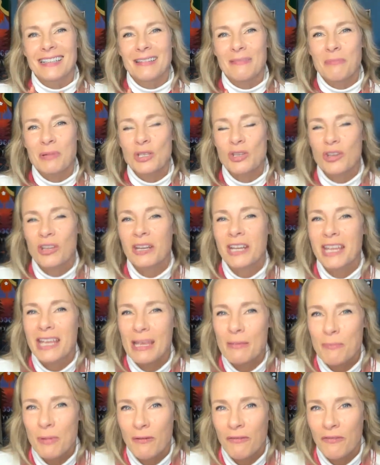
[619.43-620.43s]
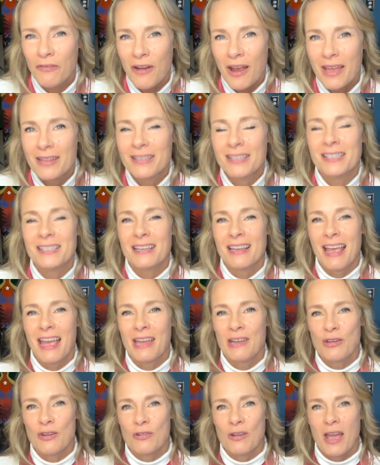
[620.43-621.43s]
But you're going to keep your friends
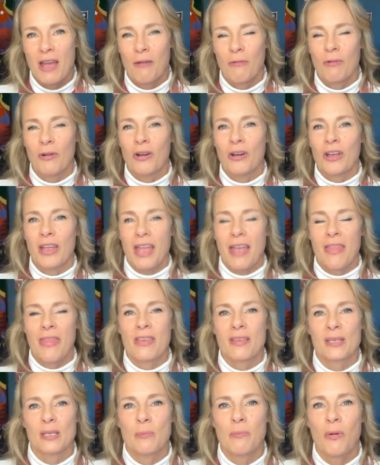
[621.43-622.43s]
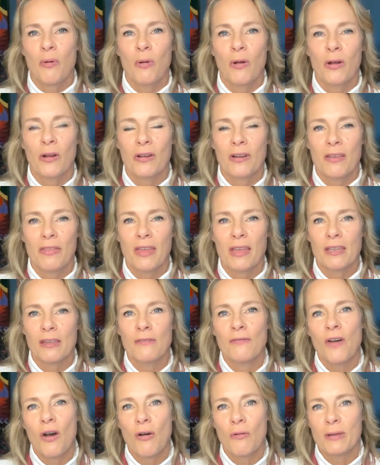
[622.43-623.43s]
and your network and the support that
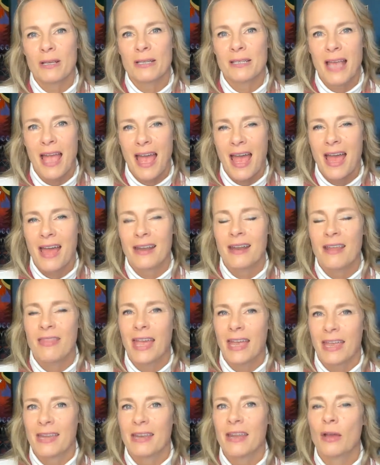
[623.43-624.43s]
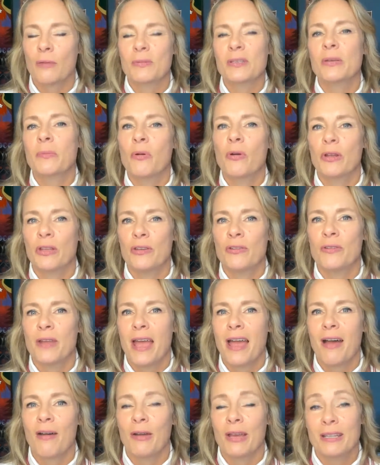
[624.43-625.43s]
you've always had that can help support you
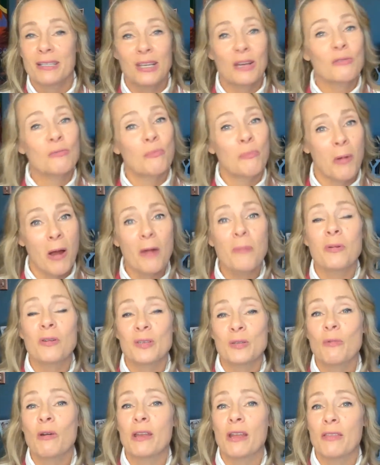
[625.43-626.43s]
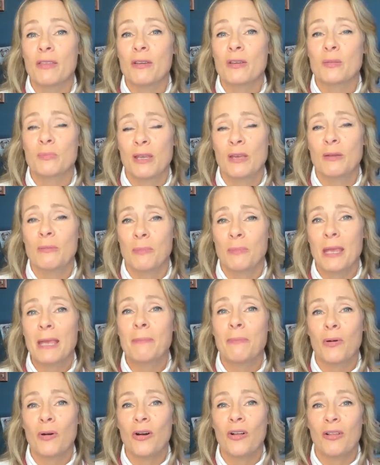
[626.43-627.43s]
now. And so Barbara is one of those
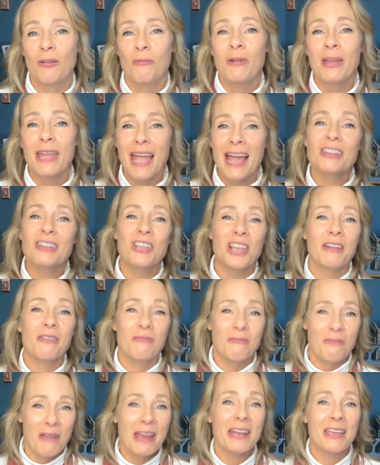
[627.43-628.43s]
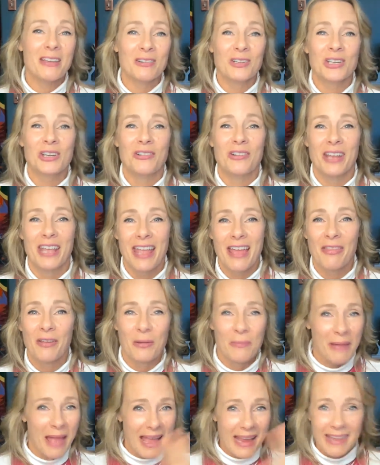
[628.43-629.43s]
people. We actually had a radio show
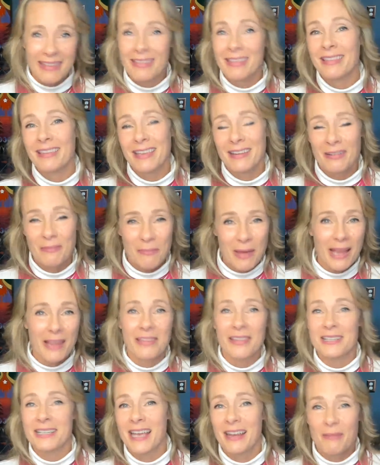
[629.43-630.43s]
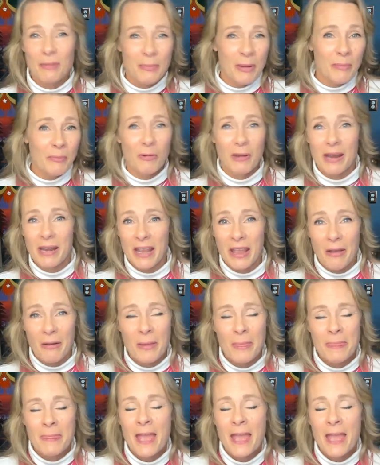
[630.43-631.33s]
together back in the day. Remember radio?